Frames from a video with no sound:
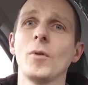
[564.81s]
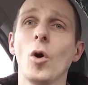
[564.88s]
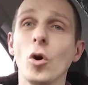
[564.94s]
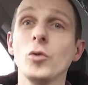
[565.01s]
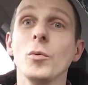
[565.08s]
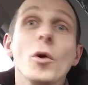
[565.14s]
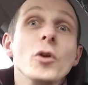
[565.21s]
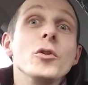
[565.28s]
All
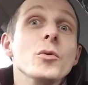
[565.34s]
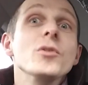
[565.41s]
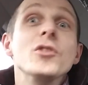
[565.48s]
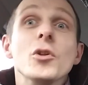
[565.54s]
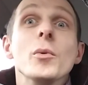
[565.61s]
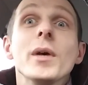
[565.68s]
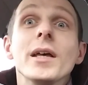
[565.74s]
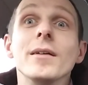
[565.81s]
we've got to do is
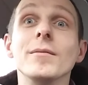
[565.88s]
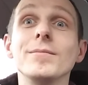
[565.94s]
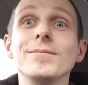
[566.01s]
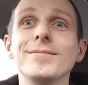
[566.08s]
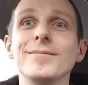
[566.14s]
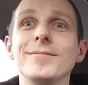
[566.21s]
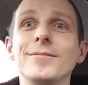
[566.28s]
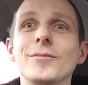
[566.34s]
do it.
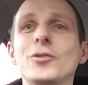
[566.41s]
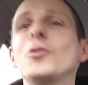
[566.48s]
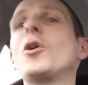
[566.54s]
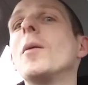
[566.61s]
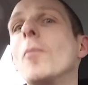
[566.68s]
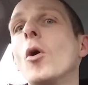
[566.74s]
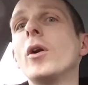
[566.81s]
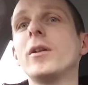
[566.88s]
So
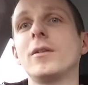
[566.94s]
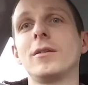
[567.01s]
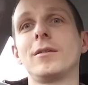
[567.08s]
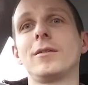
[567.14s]
come on.